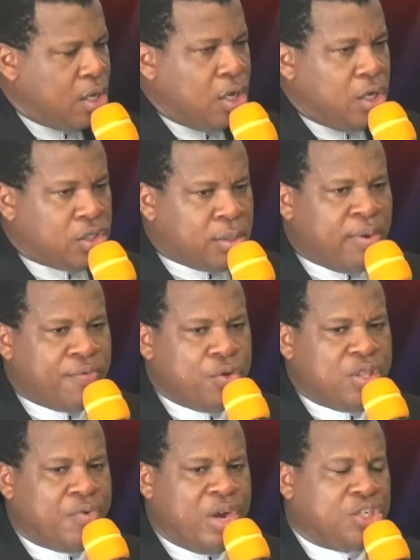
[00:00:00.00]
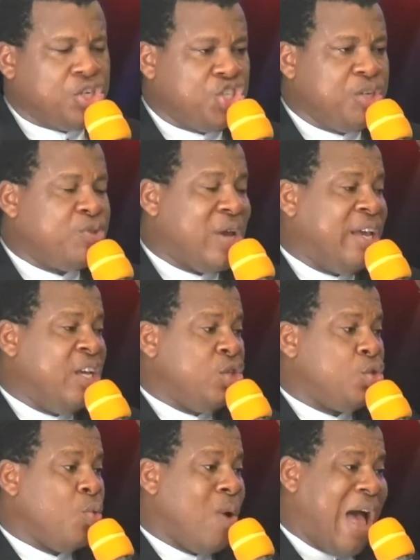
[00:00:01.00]
Some of you, the relationships you are into
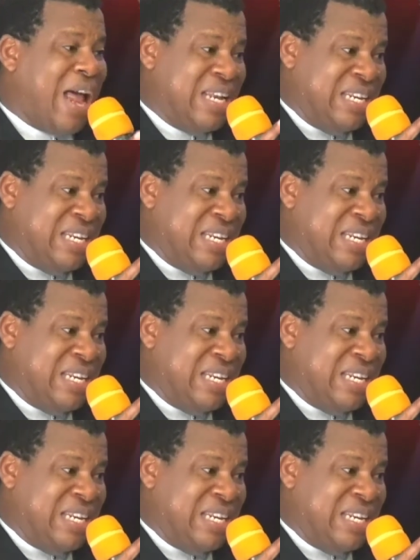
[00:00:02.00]
are